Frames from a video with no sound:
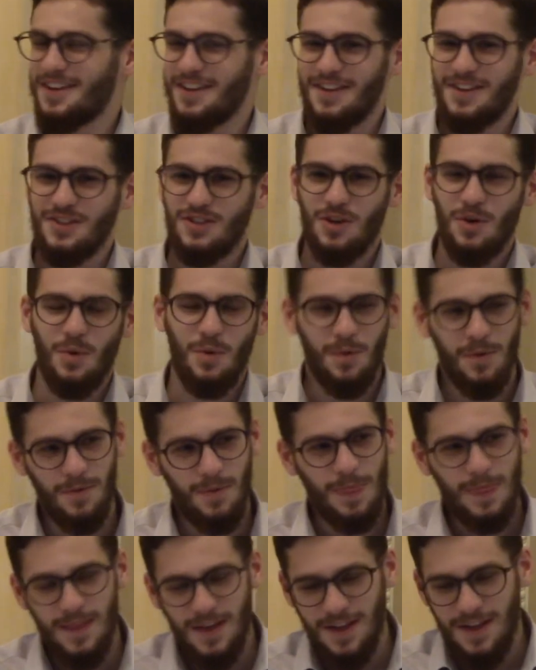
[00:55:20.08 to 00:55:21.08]

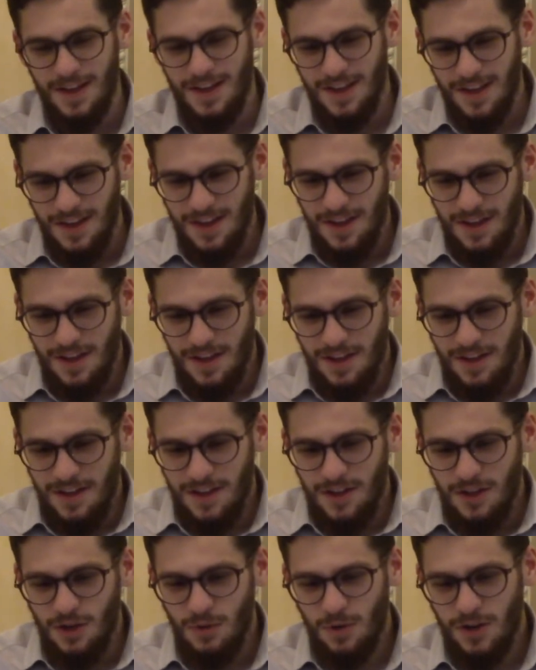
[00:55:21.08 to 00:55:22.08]
So,
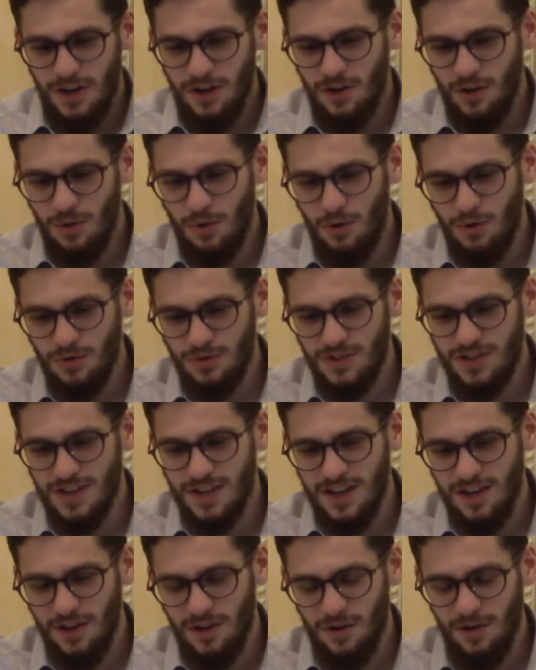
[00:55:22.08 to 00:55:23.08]
you want to know who's the
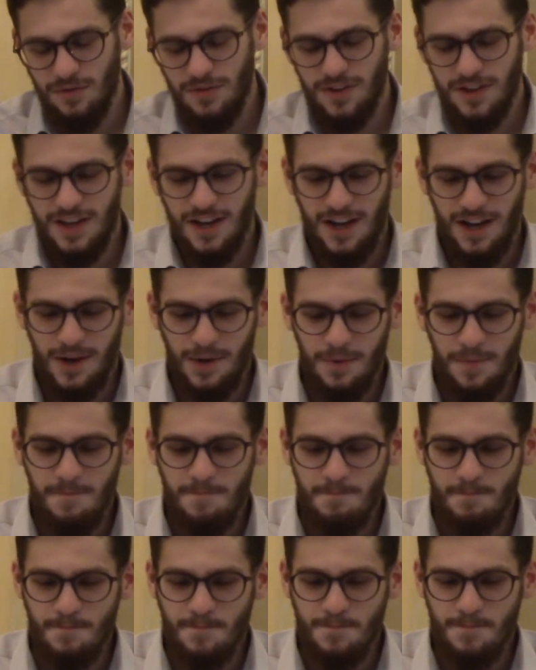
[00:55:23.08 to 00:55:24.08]
killer of the
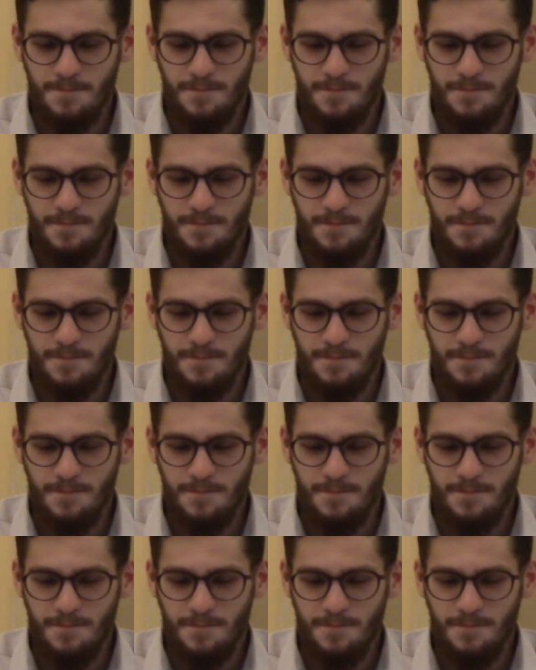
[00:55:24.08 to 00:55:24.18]
cow?